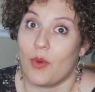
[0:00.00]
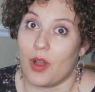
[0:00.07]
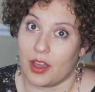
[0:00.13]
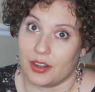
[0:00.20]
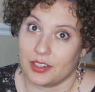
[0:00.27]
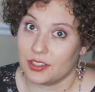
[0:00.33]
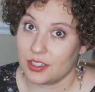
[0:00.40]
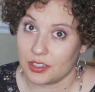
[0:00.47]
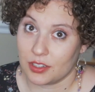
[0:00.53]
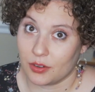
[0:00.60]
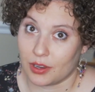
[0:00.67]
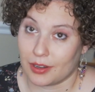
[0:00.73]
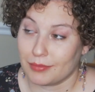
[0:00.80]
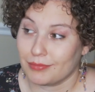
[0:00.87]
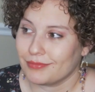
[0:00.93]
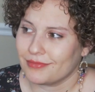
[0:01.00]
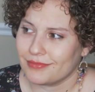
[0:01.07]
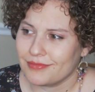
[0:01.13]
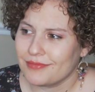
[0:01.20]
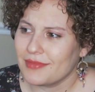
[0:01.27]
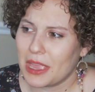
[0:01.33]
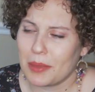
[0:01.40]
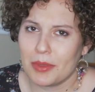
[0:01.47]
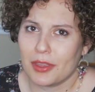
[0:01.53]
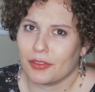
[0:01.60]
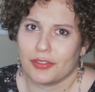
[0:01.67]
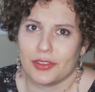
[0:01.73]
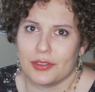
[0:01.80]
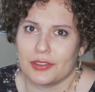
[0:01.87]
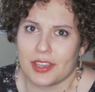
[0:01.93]
wanted to do it. Maybe a
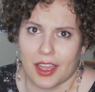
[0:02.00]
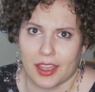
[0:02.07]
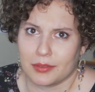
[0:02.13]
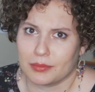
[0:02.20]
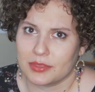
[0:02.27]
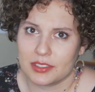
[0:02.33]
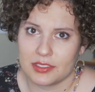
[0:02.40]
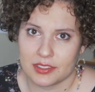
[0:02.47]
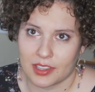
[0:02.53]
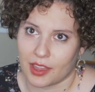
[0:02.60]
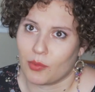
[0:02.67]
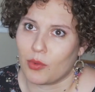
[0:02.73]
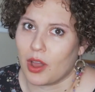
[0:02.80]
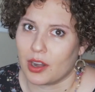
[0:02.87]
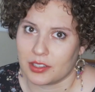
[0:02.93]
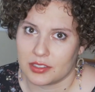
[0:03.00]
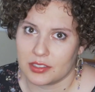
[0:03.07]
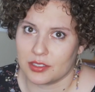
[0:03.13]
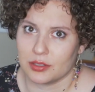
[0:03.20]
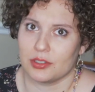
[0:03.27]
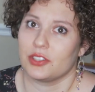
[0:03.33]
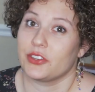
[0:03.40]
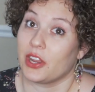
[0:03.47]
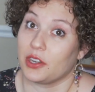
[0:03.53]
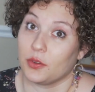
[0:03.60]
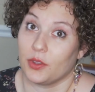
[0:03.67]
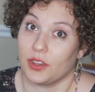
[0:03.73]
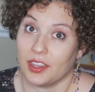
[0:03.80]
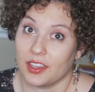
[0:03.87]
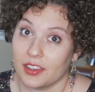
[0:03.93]
few times I wanted to do it
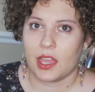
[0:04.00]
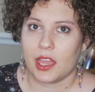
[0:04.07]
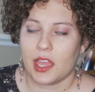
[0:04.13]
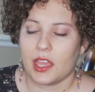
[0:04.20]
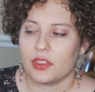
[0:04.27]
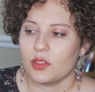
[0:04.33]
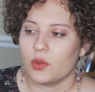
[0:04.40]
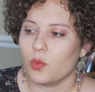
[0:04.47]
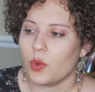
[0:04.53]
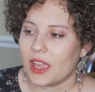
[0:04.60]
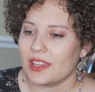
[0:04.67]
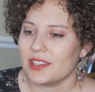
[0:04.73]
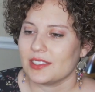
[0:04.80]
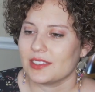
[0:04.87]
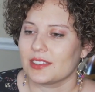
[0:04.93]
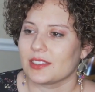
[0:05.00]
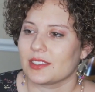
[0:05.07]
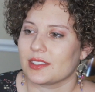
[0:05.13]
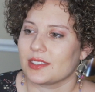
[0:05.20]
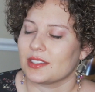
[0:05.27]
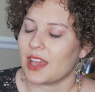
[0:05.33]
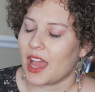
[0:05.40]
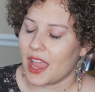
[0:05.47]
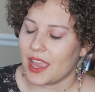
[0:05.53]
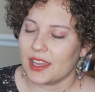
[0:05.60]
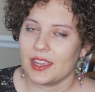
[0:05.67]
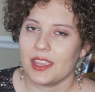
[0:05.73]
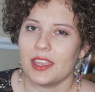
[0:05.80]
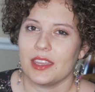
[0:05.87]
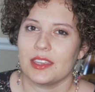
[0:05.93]
genuinely. And the way
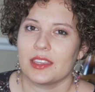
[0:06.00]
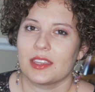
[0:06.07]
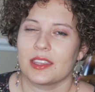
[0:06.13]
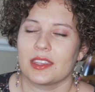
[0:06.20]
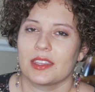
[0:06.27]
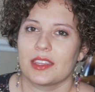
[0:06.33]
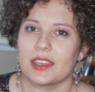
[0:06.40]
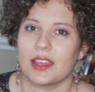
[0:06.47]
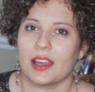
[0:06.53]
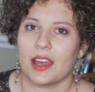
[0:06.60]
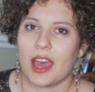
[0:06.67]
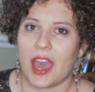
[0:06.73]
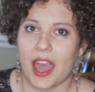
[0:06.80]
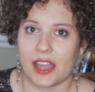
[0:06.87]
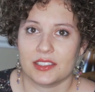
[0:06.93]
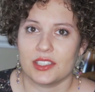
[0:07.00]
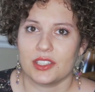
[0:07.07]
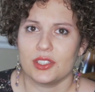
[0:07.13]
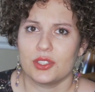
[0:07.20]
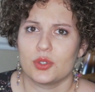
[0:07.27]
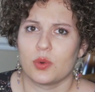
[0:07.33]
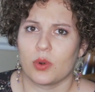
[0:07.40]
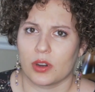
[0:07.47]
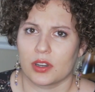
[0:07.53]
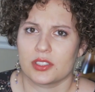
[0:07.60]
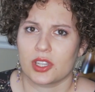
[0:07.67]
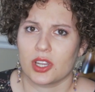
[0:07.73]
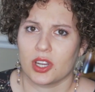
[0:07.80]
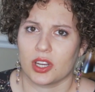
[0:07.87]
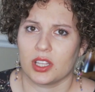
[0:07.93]
society acted towards
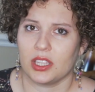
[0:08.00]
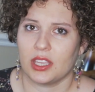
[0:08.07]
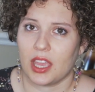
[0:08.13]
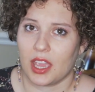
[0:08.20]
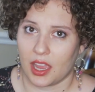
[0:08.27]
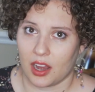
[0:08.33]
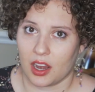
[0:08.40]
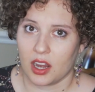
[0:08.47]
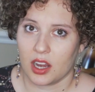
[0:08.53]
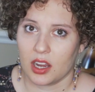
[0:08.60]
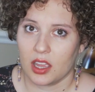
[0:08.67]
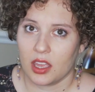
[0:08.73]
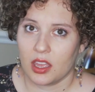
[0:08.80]
curly hair